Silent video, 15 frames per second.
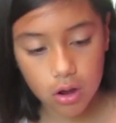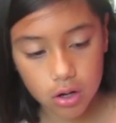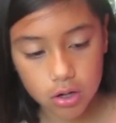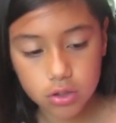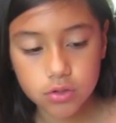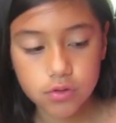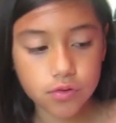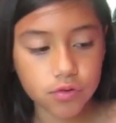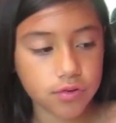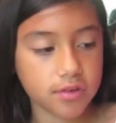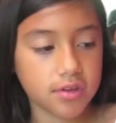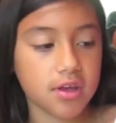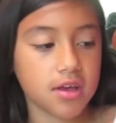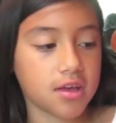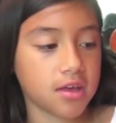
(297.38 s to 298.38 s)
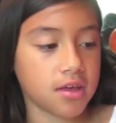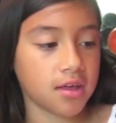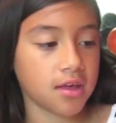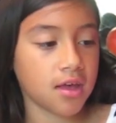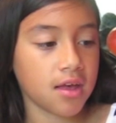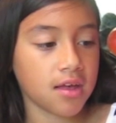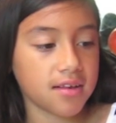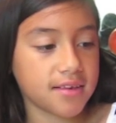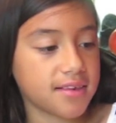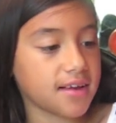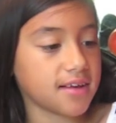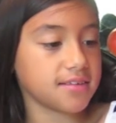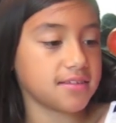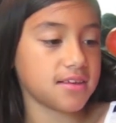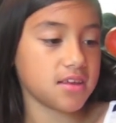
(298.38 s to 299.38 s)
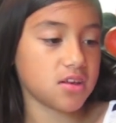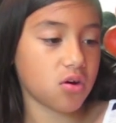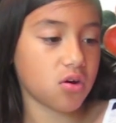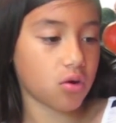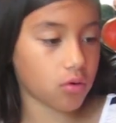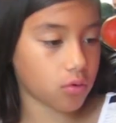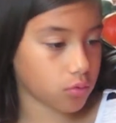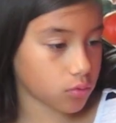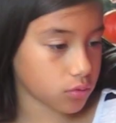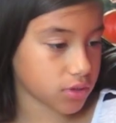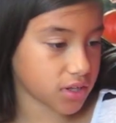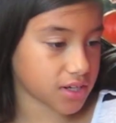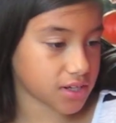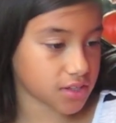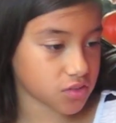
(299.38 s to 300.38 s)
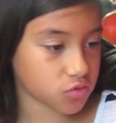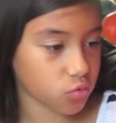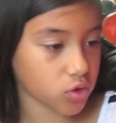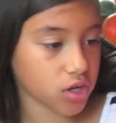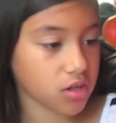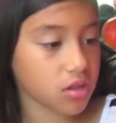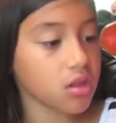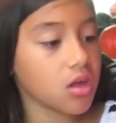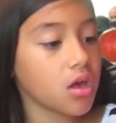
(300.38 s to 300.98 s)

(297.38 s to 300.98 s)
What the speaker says: A glue stick doesn't hold as well.